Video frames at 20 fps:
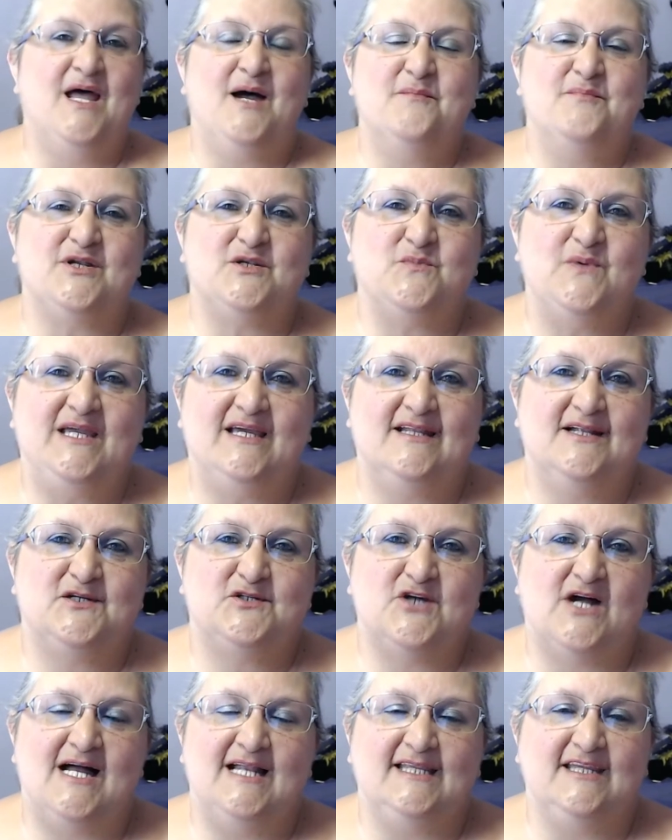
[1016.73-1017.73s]
But we're going to
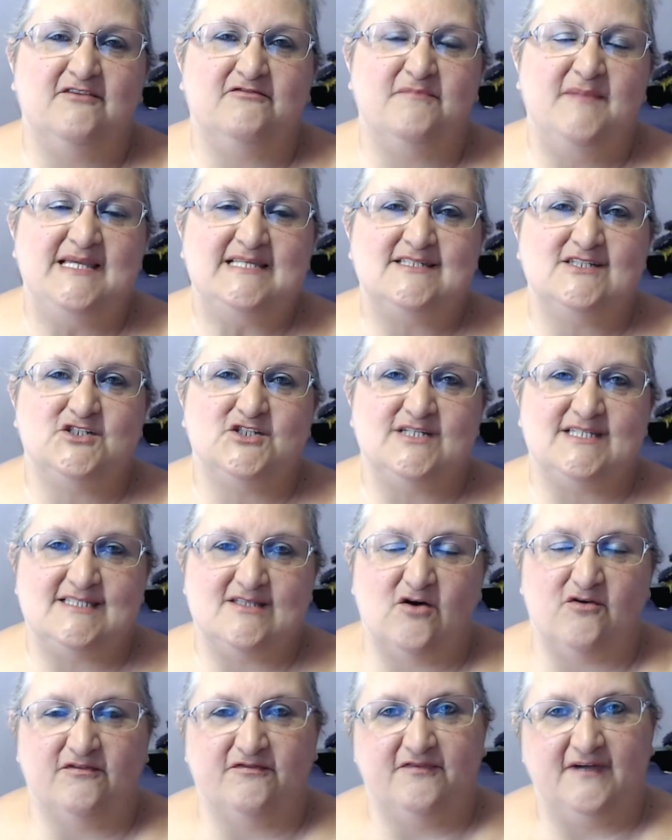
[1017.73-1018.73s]
try and give messages
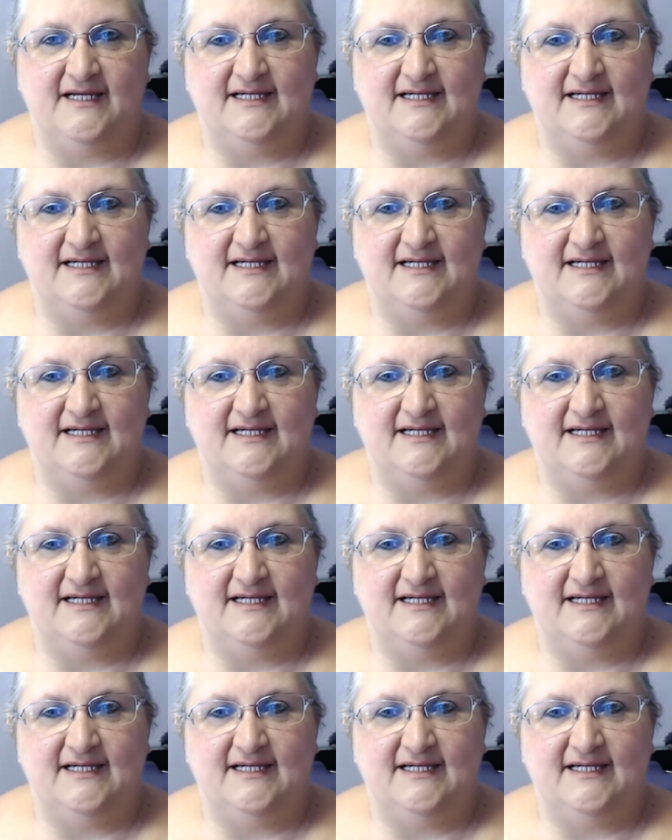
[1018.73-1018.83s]
of